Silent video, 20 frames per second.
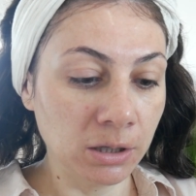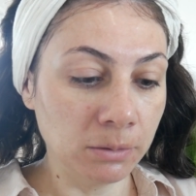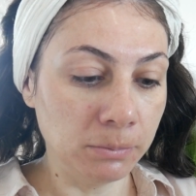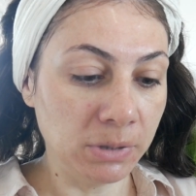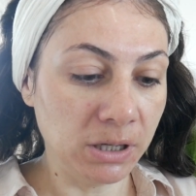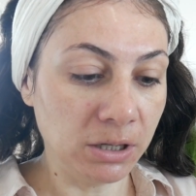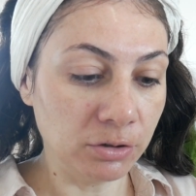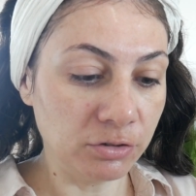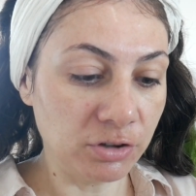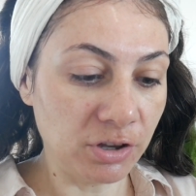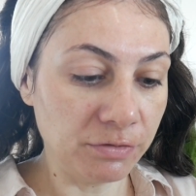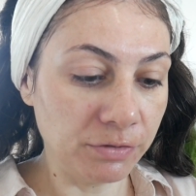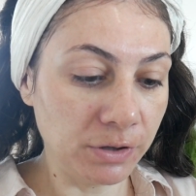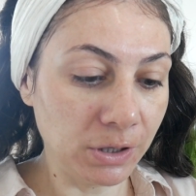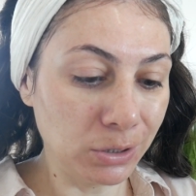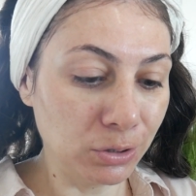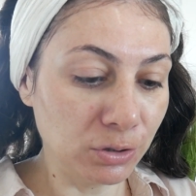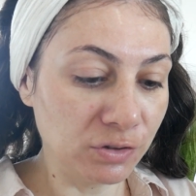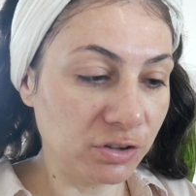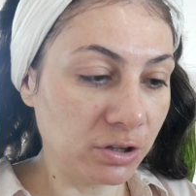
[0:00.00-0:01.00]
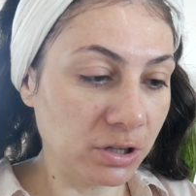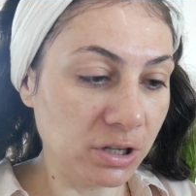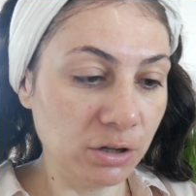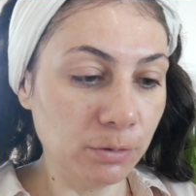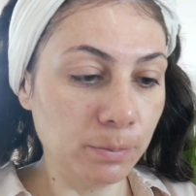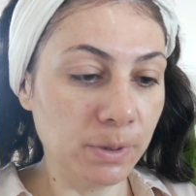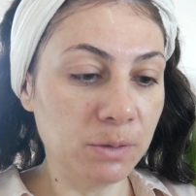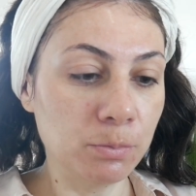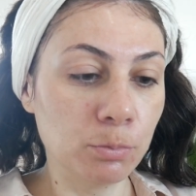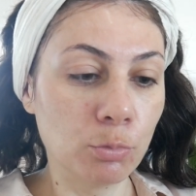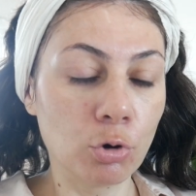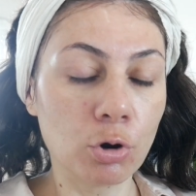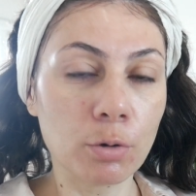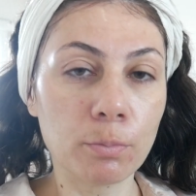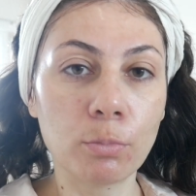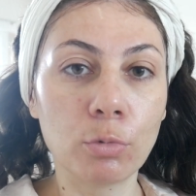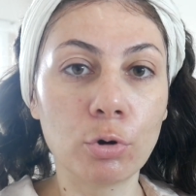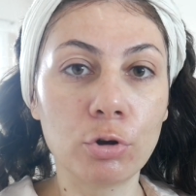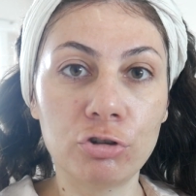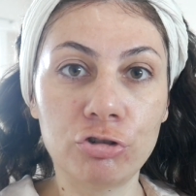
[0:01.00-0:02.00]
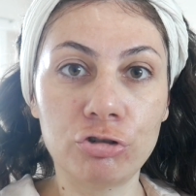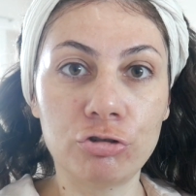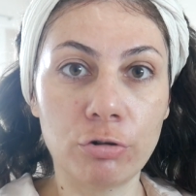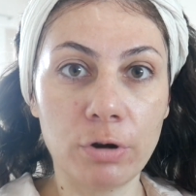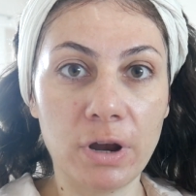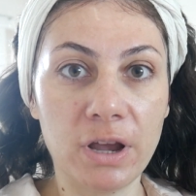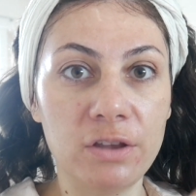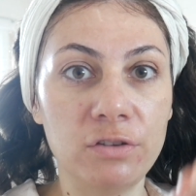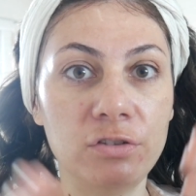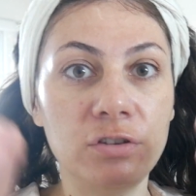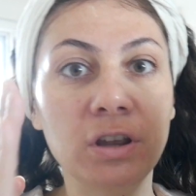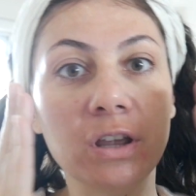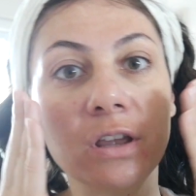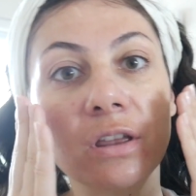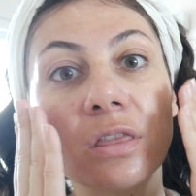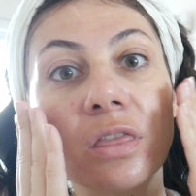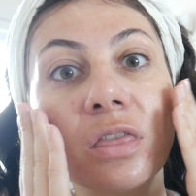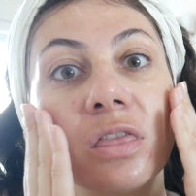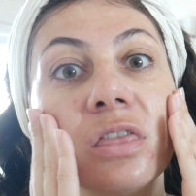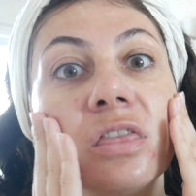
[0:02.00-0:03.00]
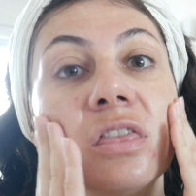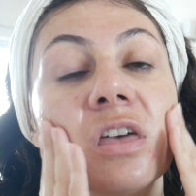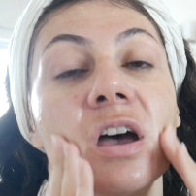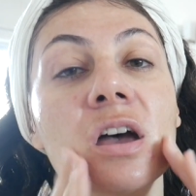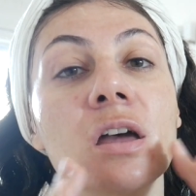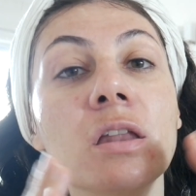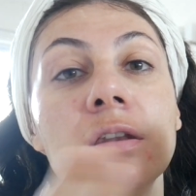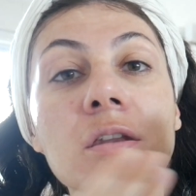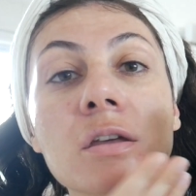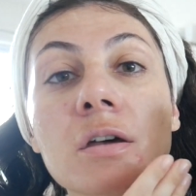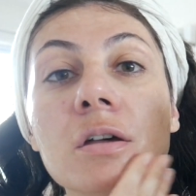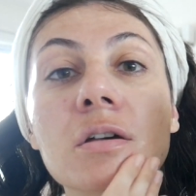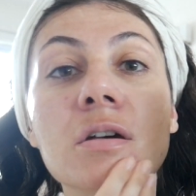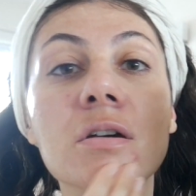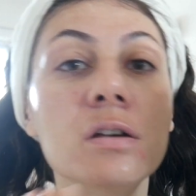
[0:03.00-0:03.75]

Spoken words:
because I feel it's a little bit more moisturizing than